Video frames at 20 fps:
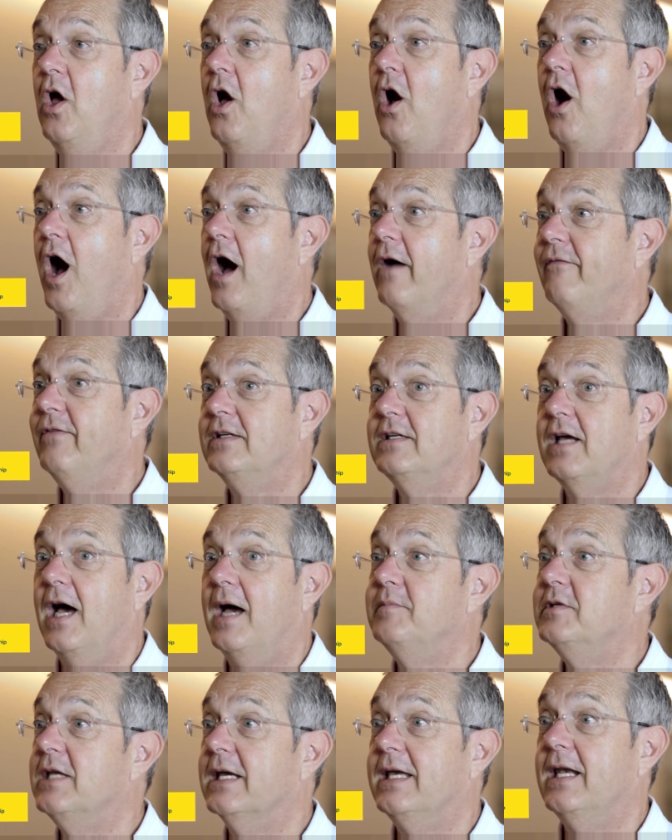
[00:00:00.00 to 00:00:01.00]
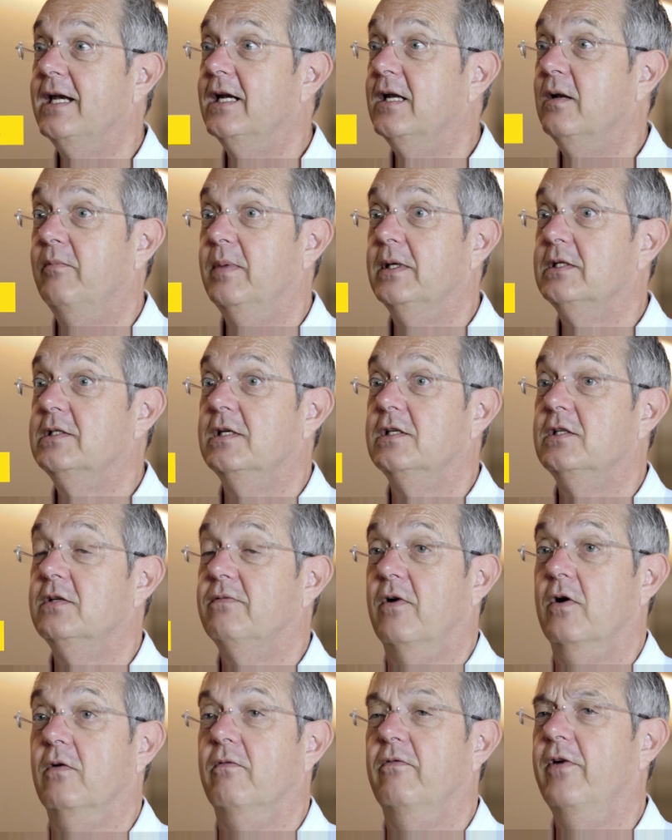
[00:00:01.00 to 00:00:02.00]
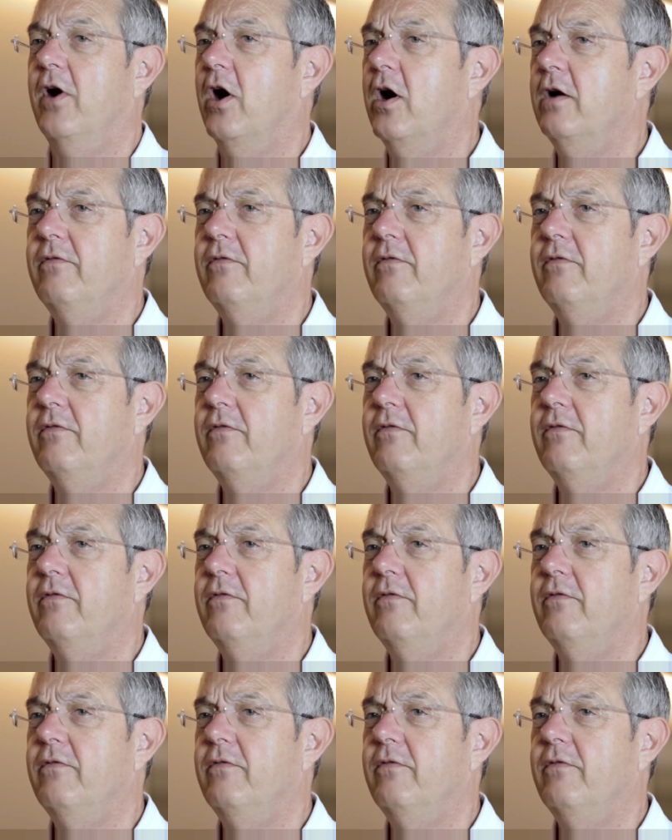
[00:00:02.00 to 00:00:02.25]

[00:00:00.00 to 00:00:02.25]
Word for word: Oftentimes they get into business for very,